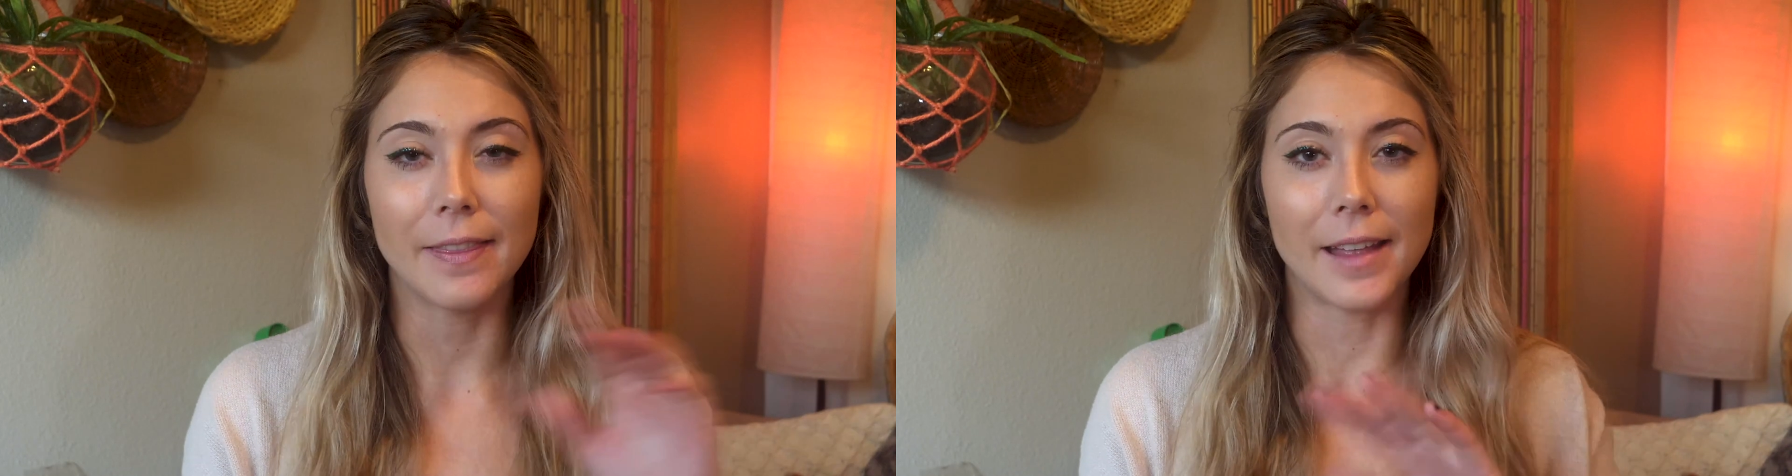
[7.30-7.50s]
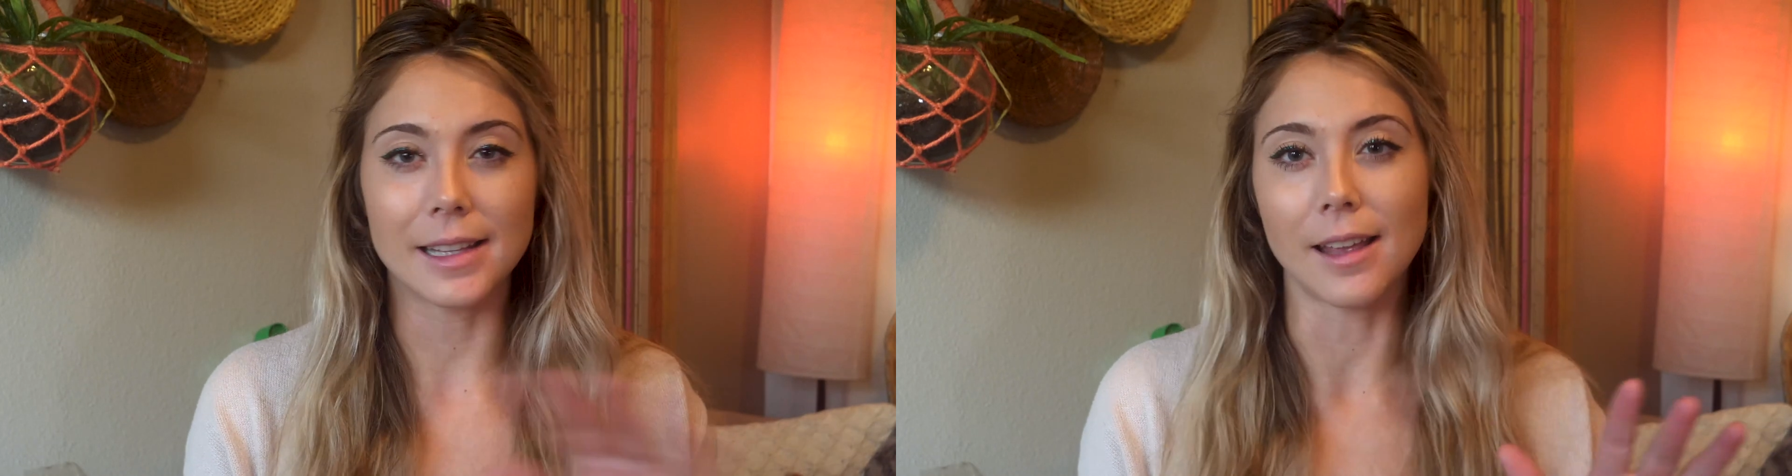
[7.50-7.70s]

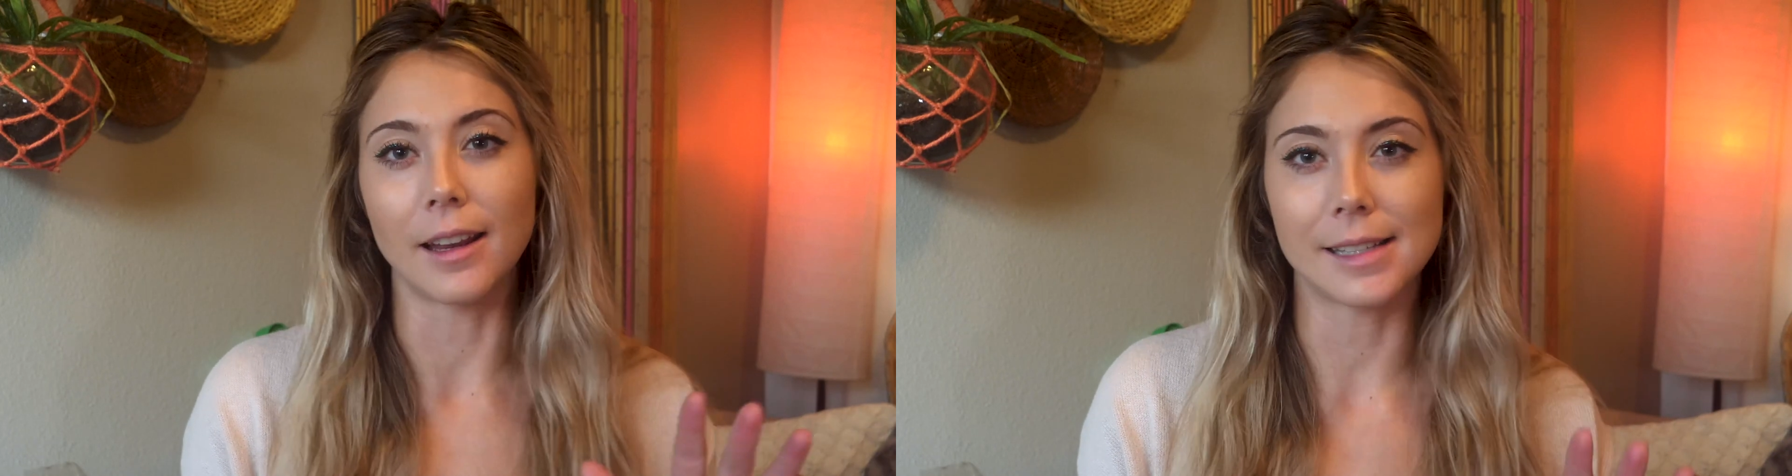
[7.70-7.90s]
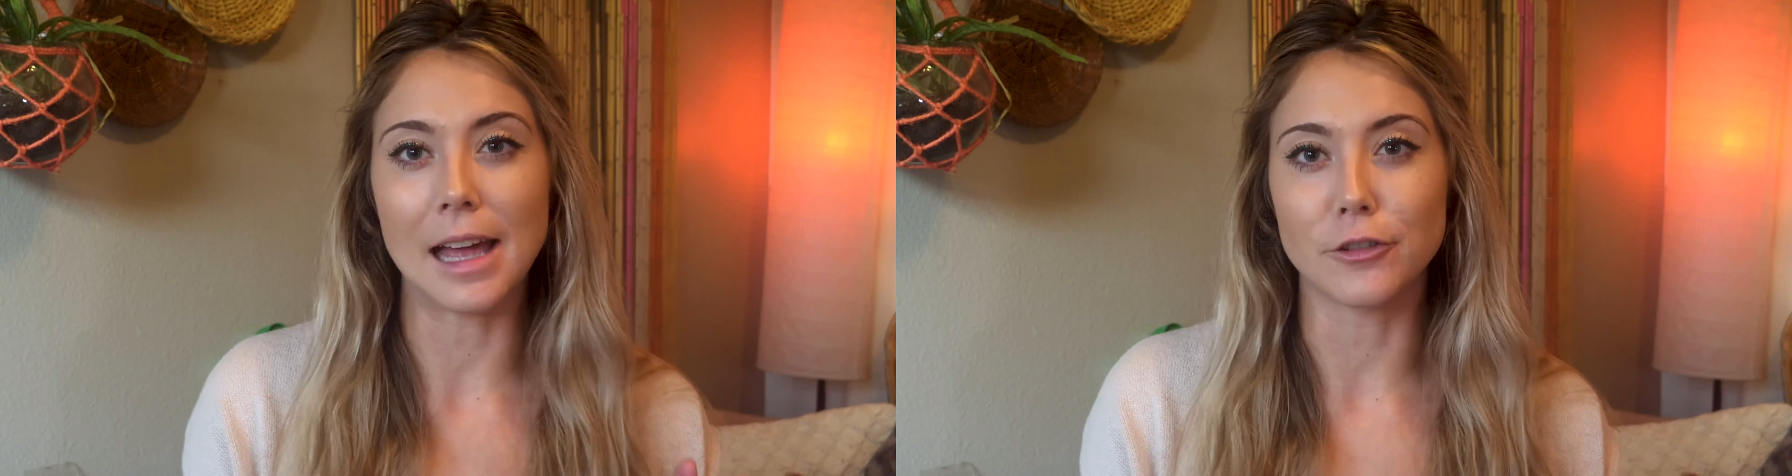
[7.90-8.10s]
and that's
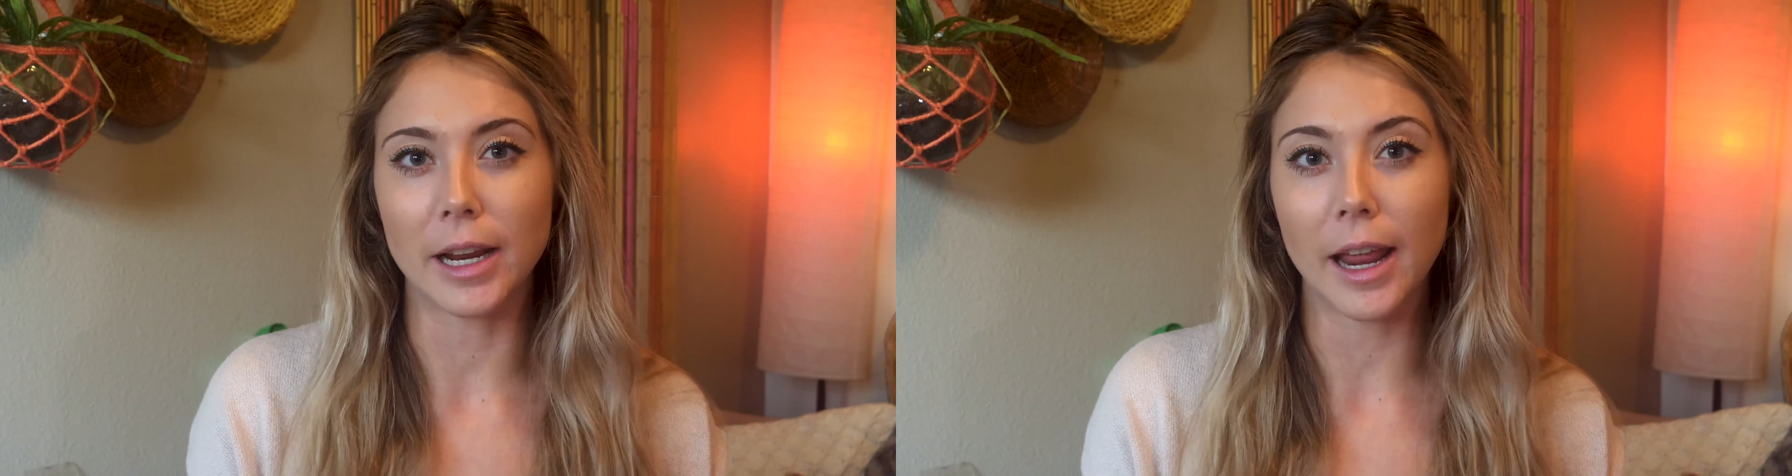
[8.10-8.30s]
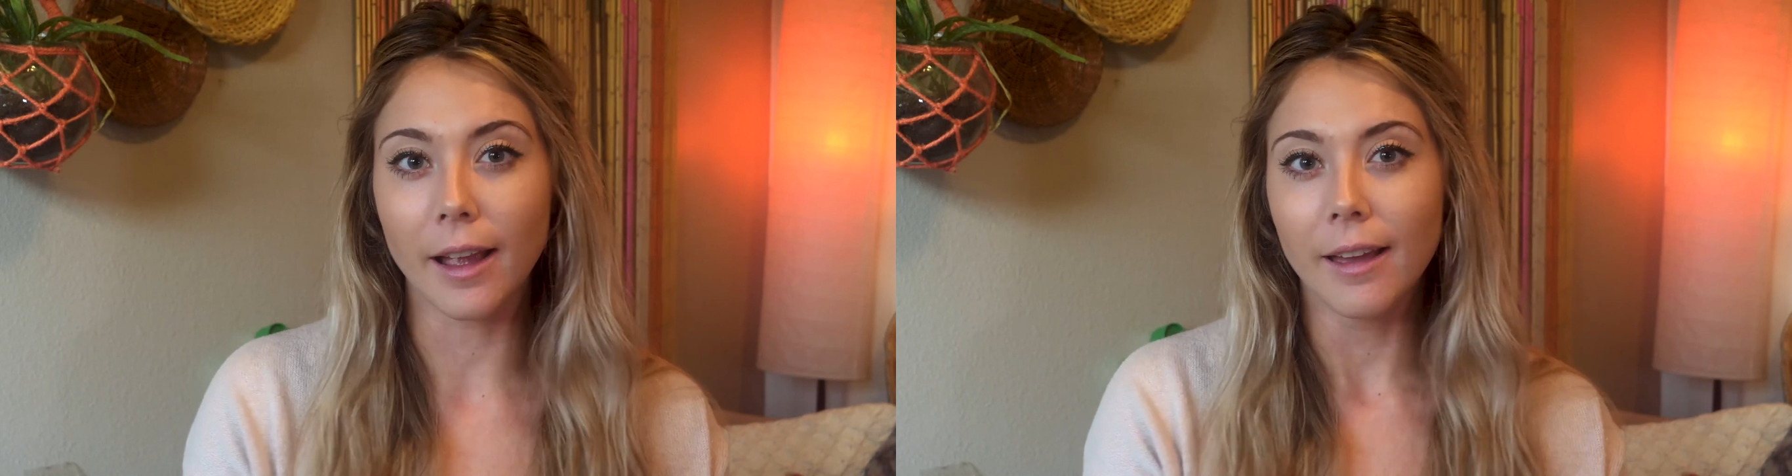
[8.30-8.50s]
not
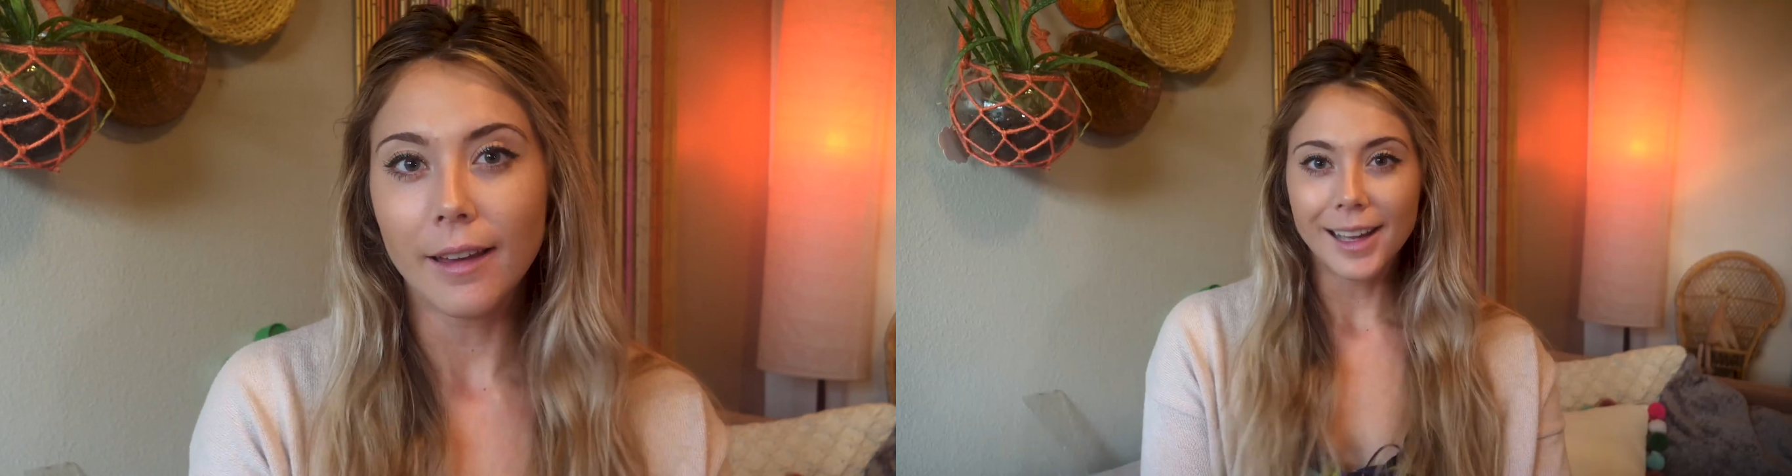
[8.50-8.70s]
exaggerating.